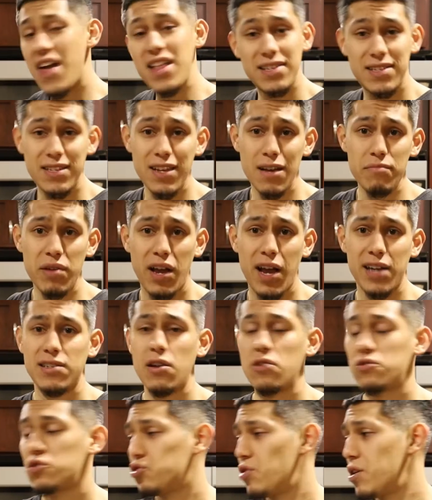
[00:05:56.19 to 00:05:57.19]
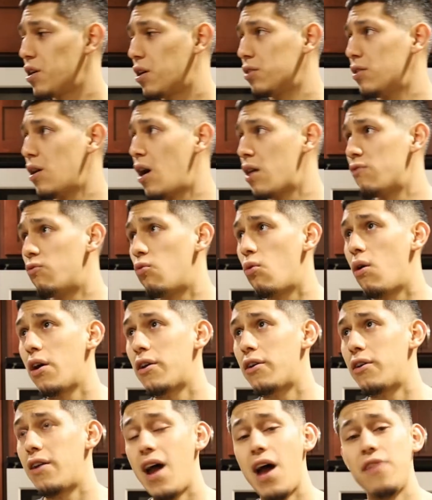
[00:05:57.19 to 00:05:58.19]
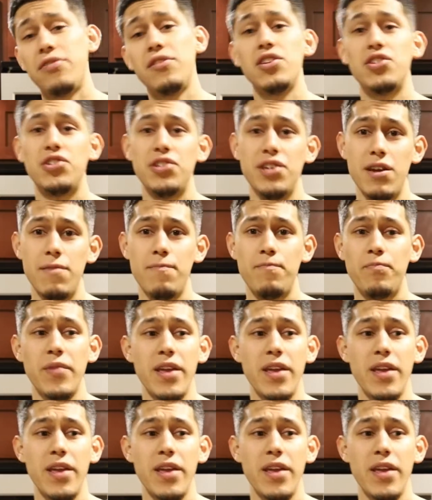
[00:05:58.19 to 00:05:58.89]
then some because I also drink a lot of water at the gym.